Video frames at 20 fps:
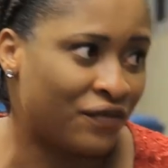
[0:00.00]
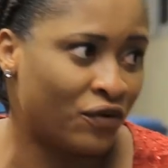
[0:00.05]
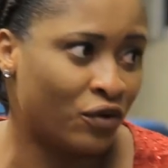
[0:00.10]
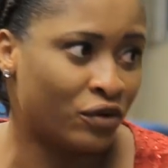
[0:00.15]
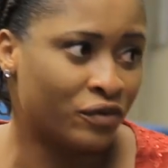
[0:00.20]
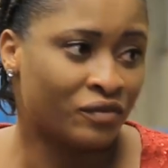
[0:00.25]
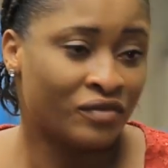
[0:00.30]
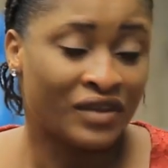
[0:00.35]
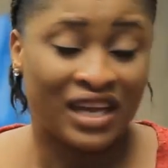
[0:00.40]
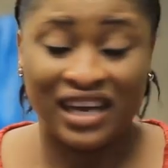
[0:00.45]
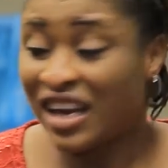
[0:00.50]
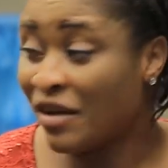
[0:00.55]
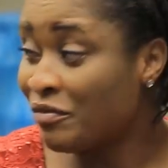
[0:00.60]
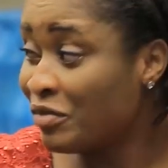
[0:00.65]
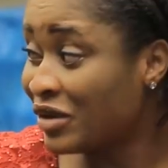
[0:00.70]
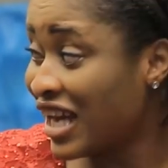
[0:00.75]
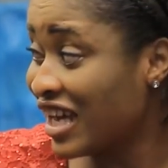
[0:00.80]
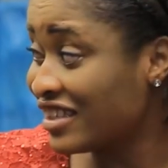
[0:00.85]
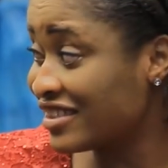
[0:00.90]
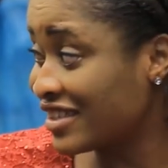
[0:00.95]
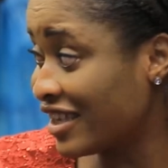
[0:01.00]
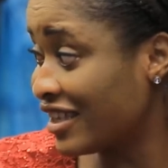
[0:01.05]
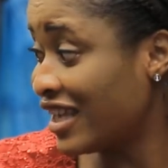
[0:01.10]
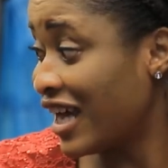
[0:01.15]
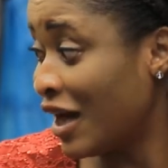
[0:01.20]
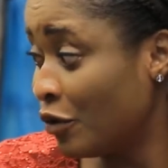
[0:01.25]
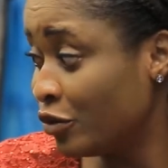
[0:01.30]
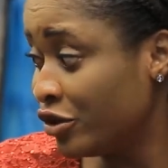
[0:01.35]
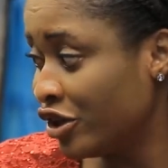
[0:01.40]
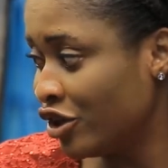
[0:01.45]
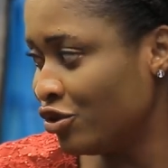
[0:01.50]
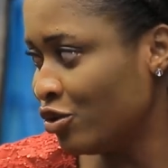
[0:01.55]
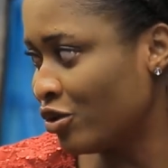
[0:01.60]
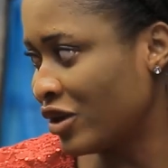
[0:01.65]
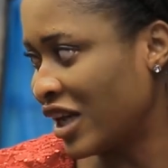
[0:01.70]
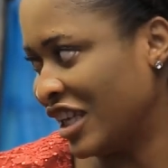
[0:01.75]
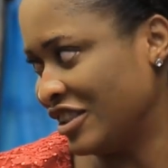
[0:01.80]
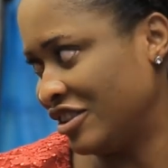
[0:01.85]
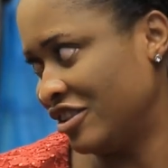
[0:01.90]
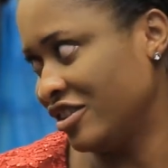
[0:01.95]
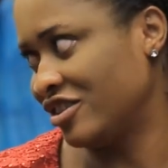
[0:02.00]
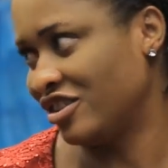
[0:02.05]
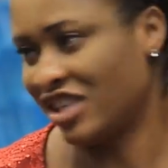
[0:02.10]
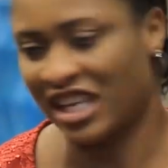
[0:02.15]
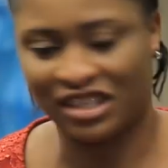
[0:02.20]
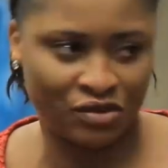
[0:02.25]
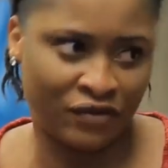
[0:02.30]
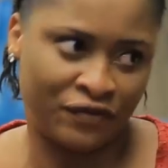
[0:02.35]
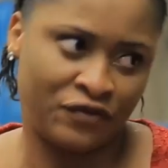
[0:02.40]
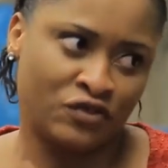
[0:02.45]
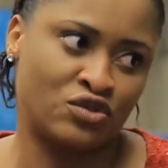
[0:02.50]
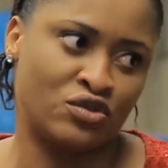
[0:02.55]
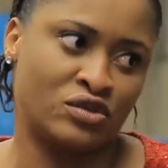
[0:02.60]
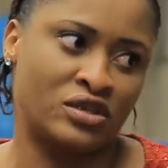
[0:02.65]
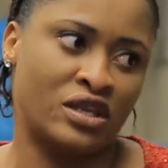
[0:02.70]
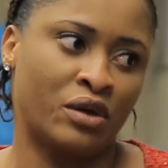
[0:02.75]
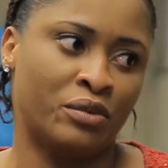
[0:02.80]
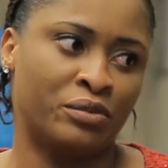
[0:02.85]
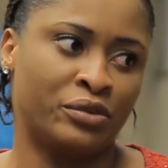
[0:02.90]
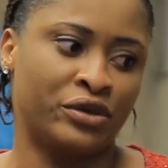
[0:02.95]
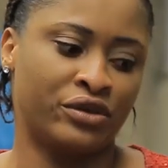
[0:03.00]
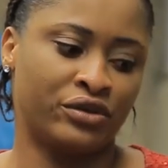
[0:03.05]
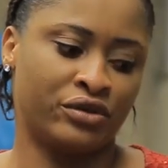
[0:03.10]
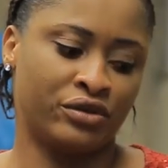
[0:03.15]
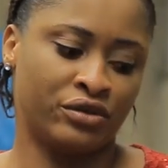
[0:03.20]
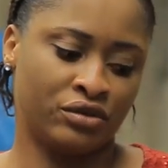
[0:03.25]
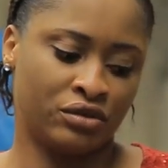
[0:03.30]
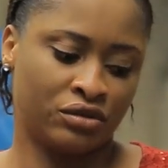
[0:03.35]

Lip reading: with her phone. And I've been asking her who the new car is. She has refused to tell me.